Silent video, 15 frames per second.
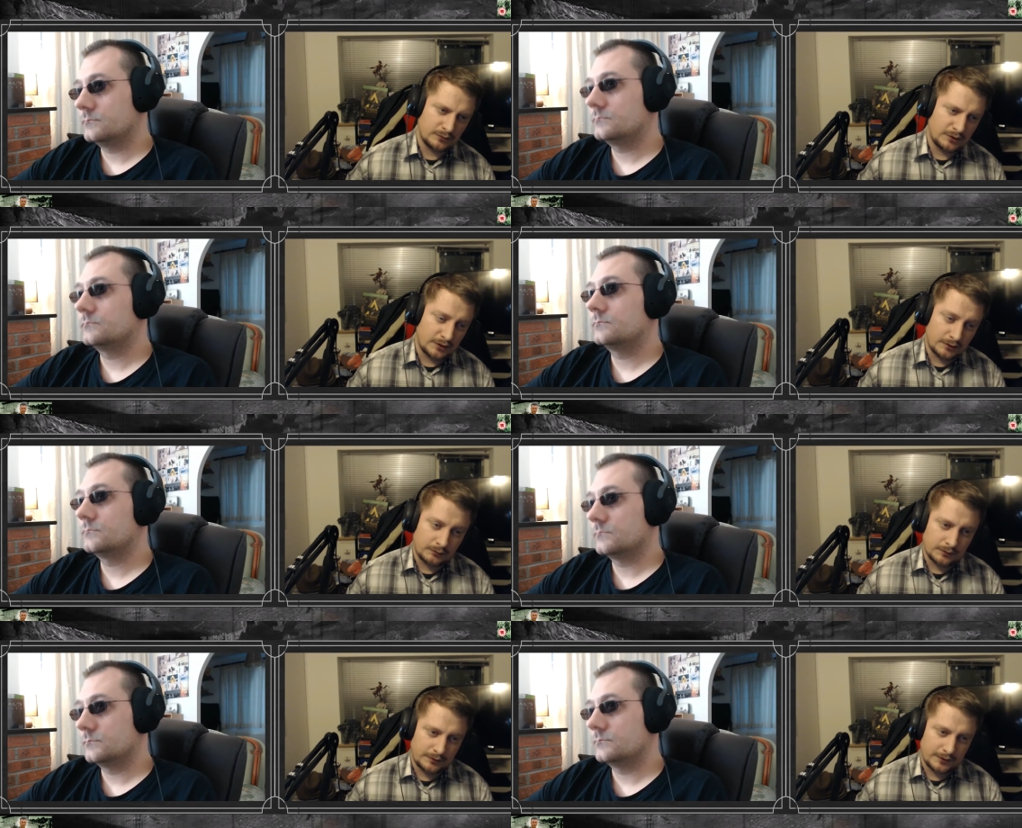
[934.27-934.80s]
Speaker 1: where
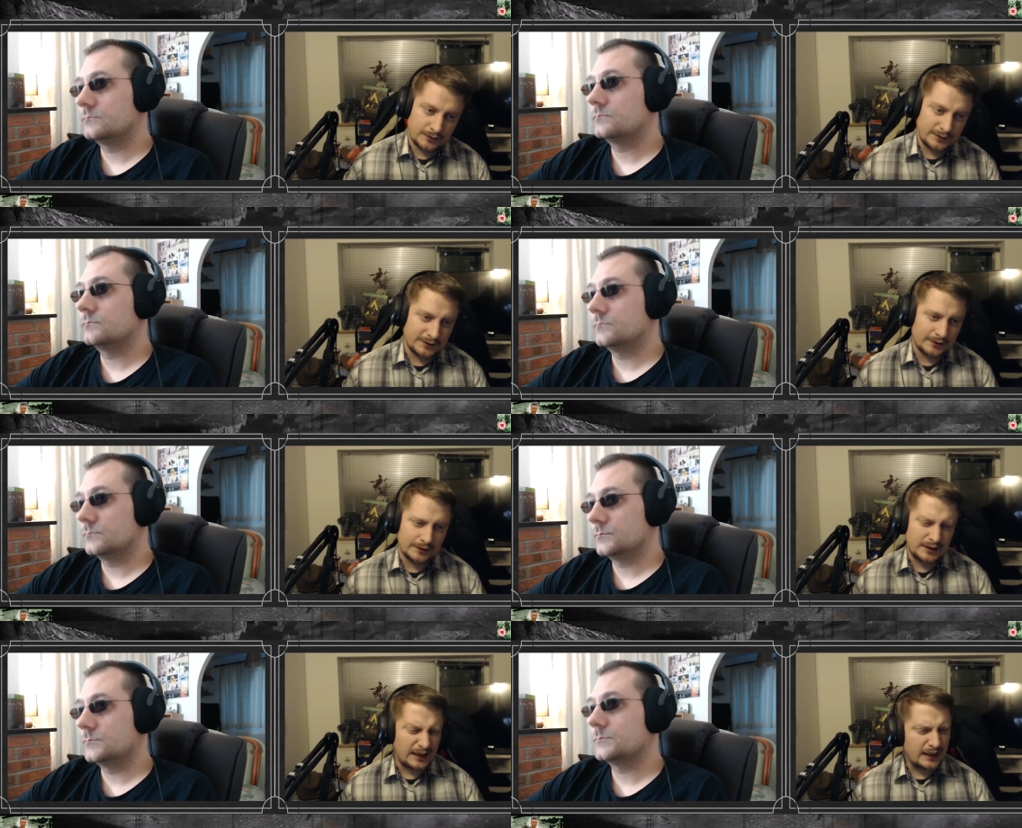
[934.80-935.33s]
they
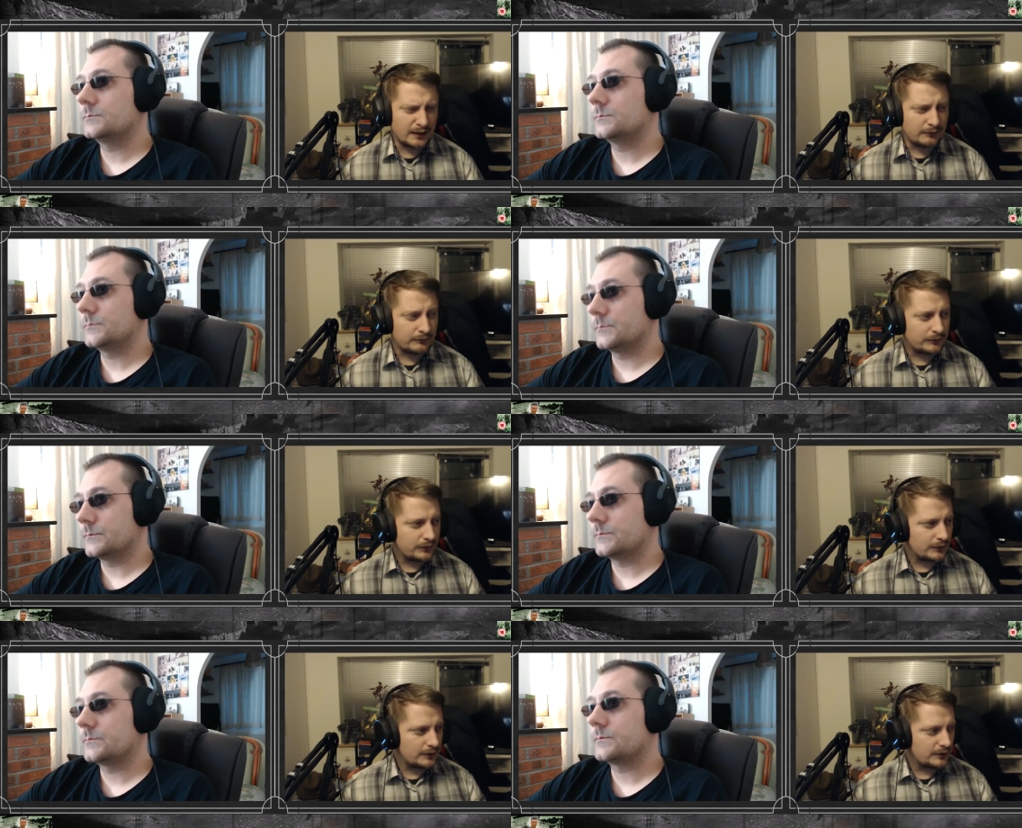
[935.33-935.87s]
didn't have
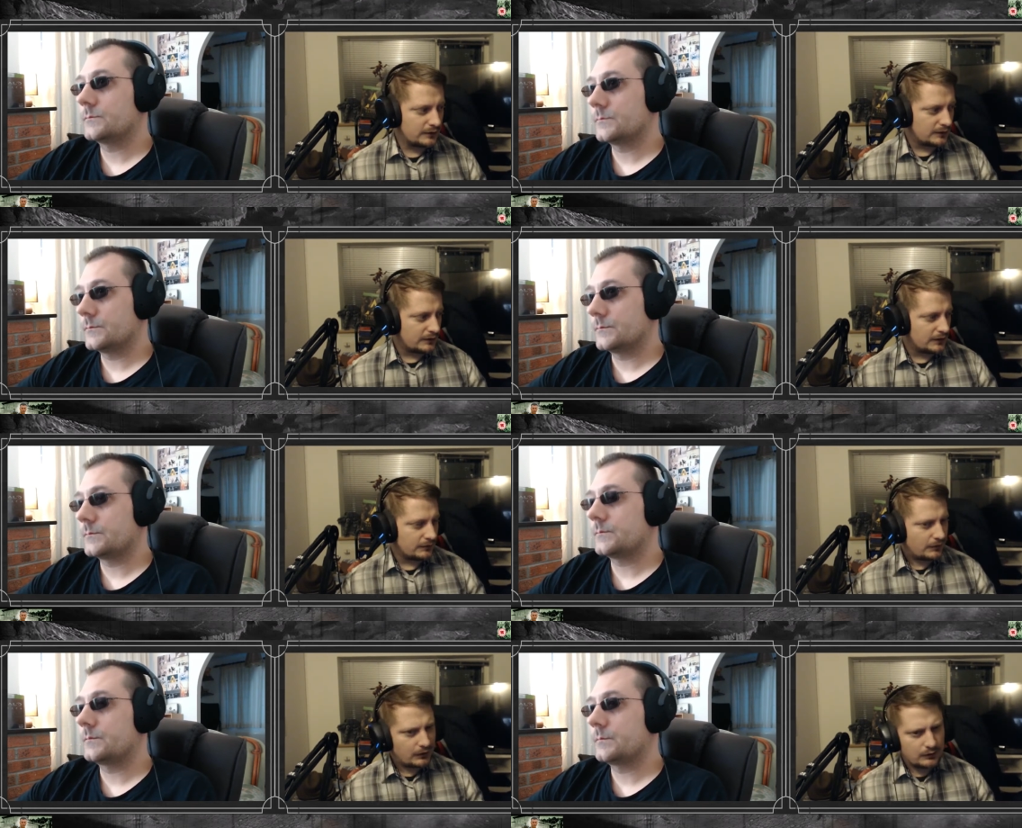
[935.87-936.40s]
the, the
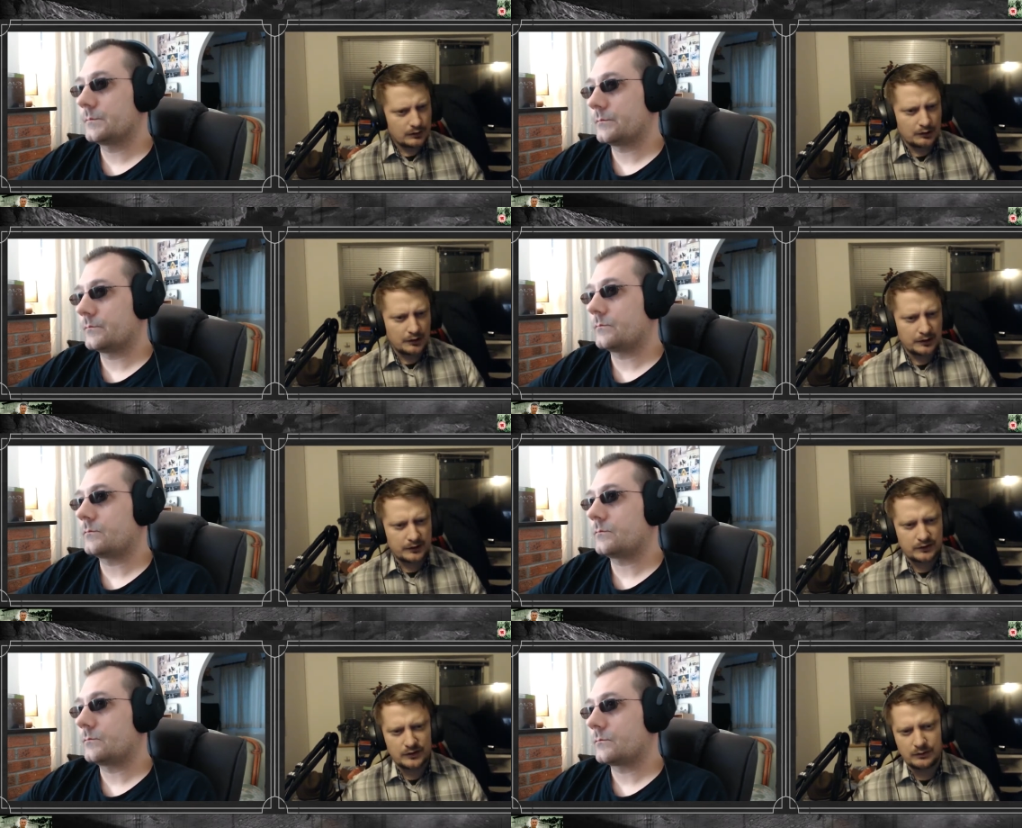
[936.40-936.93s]
amount of
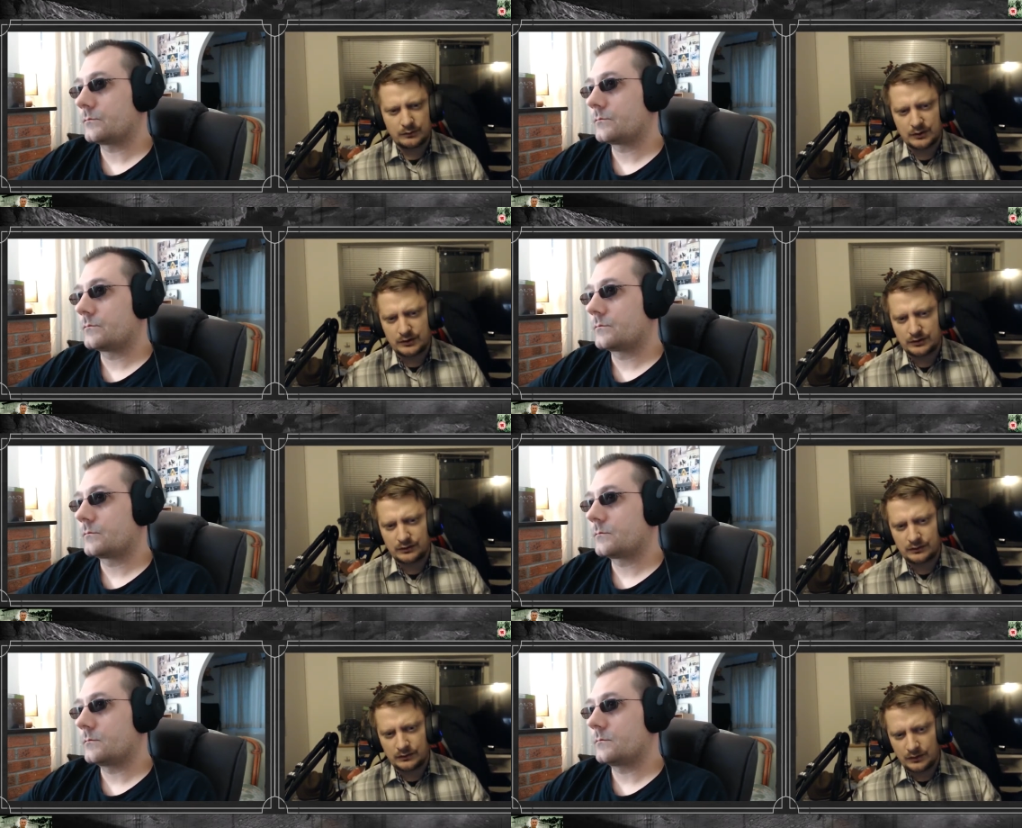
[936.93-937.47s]
knowledge that we
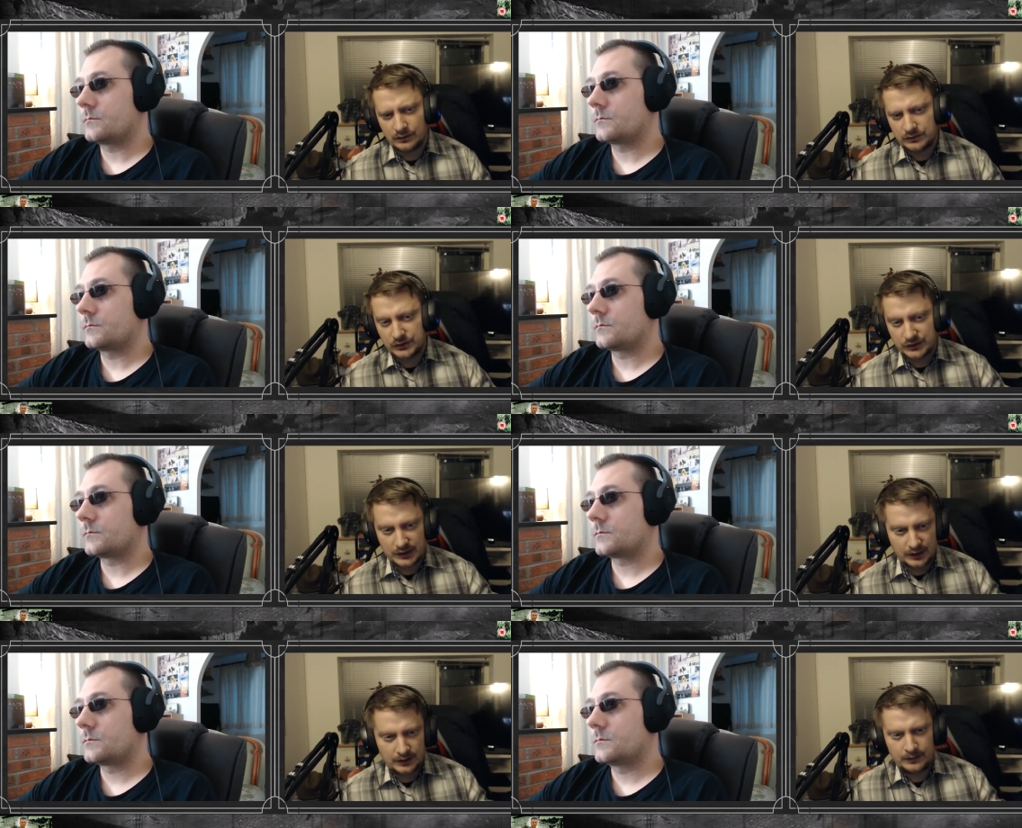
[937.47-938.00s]
do
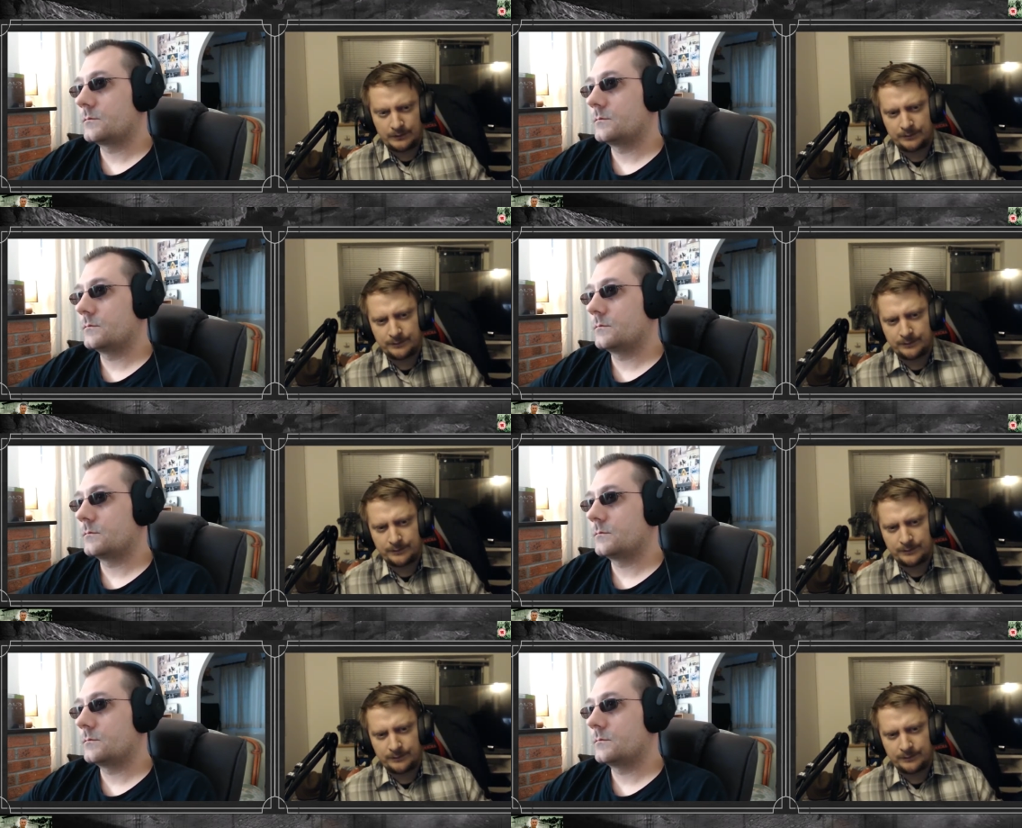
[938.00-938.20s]
today.